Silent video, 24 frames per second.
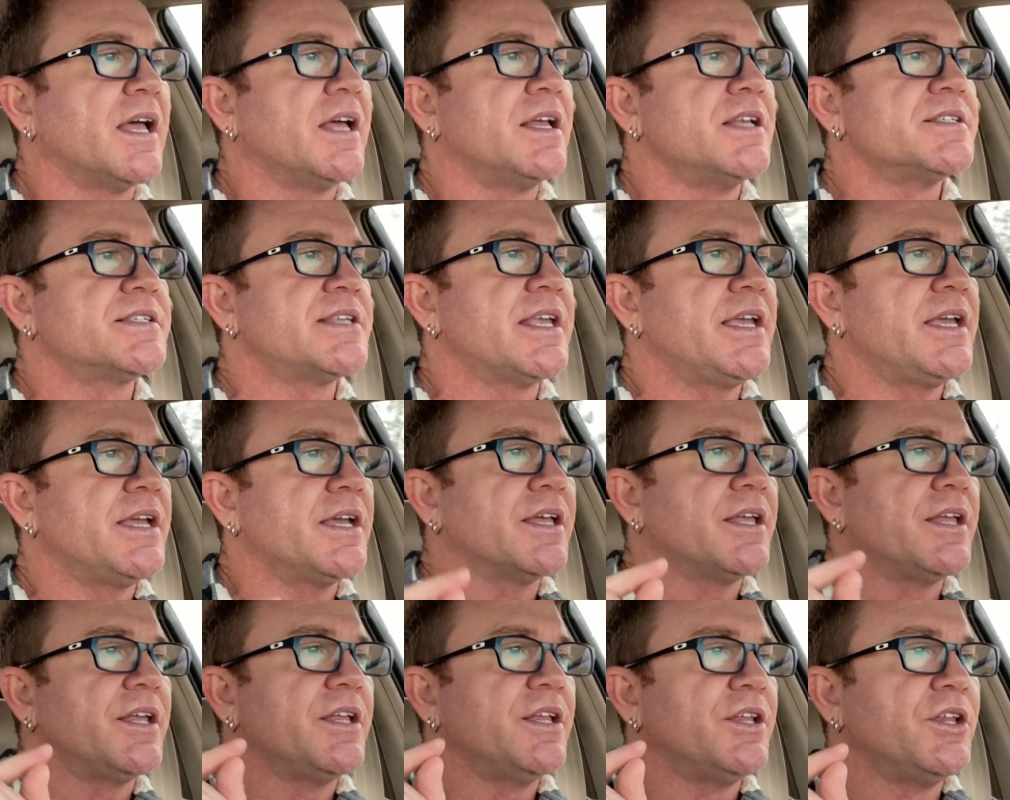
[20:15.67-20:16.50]
See,
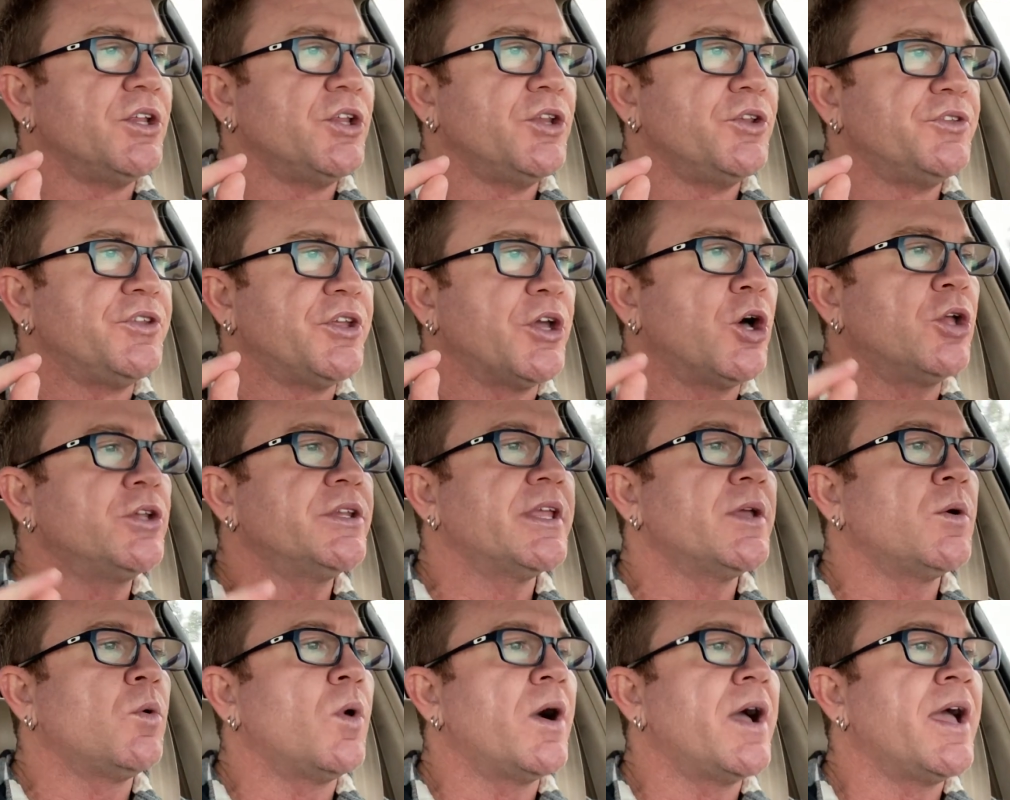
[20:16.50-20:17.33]
the
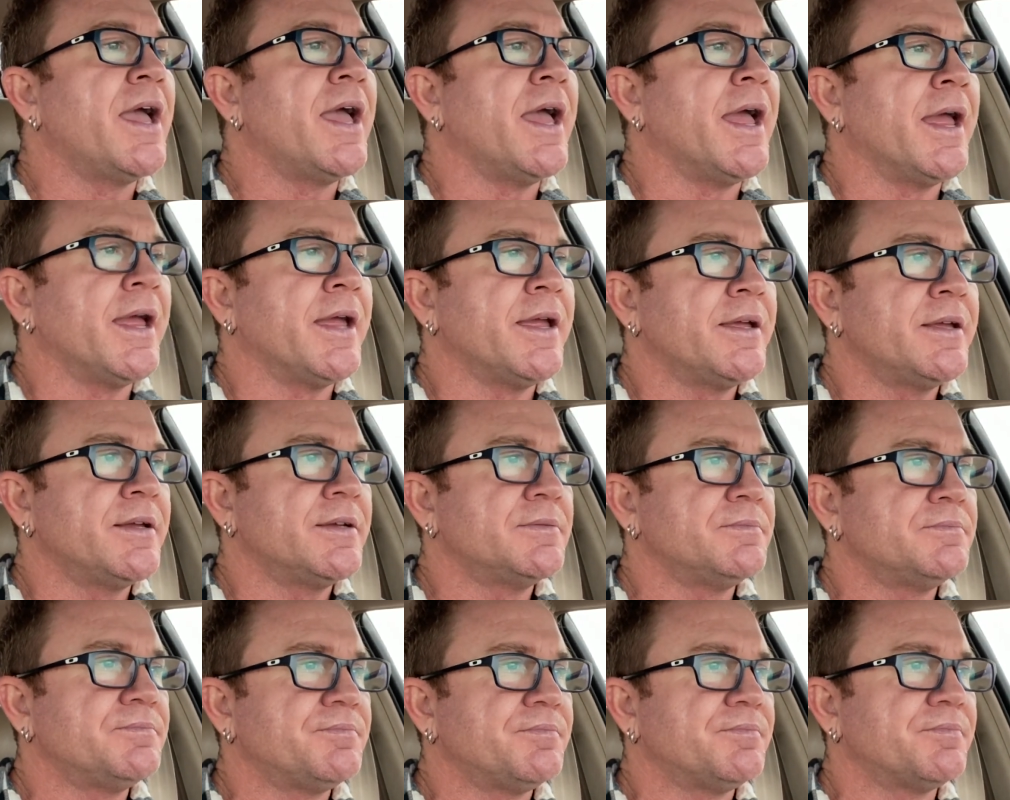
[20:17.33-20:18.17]
only way
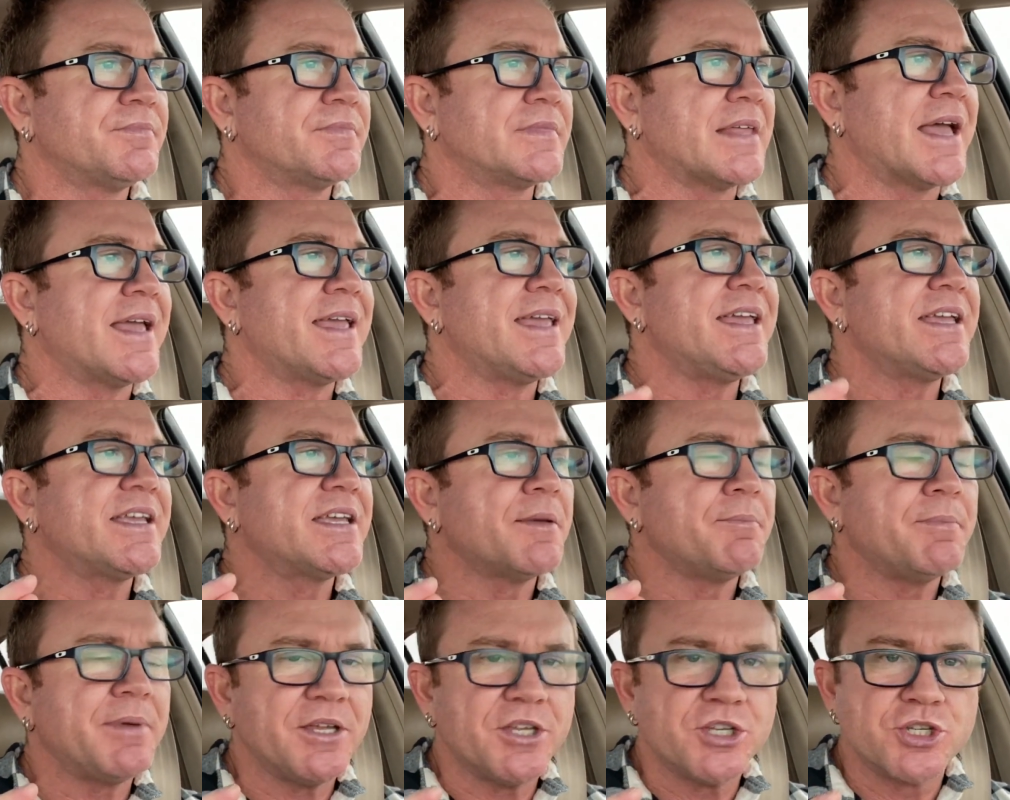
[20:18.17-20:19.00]
that he
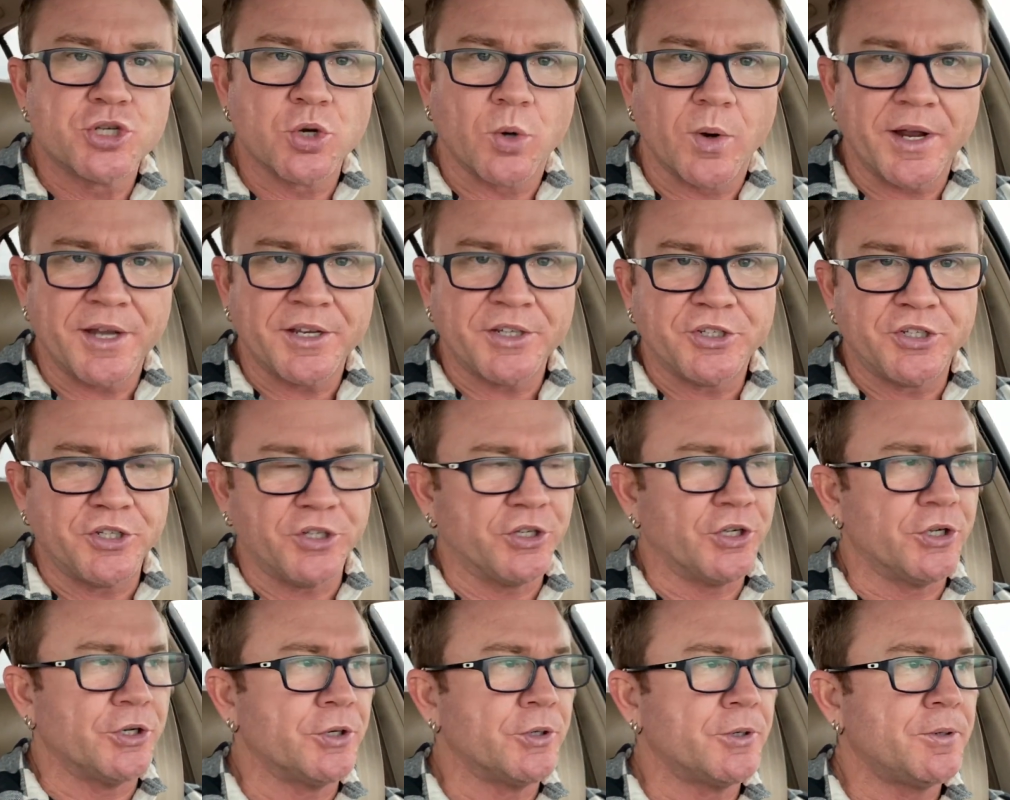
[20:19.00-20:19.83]
can be joined to
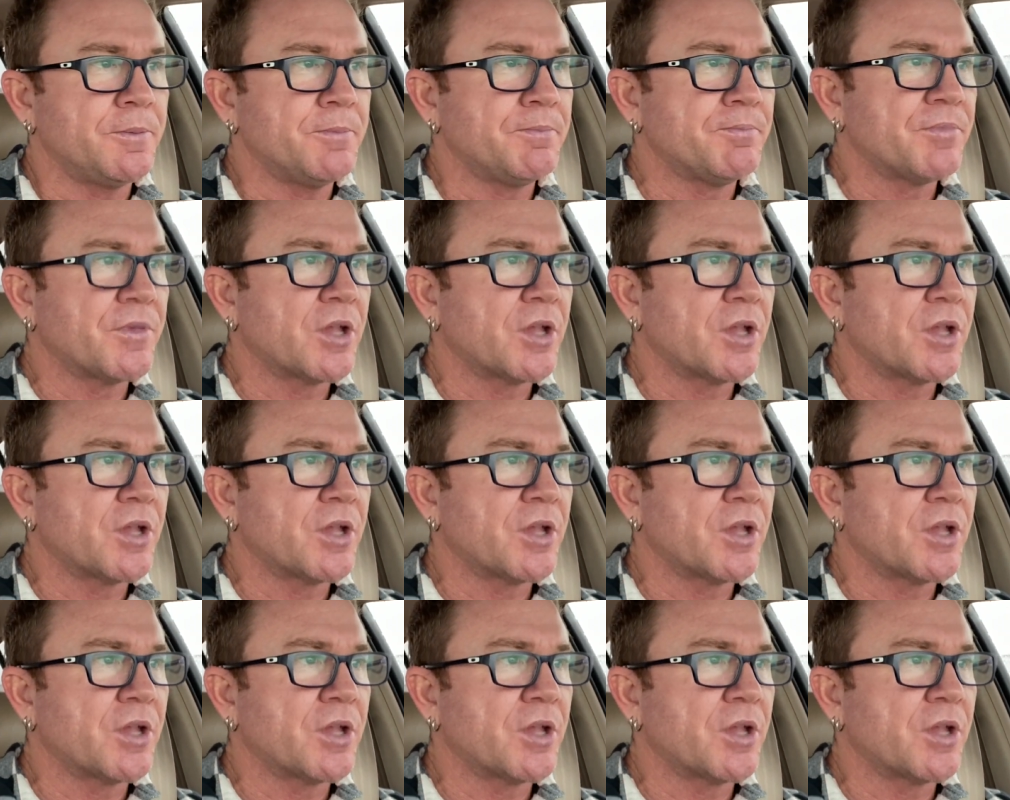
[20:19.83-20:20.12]
you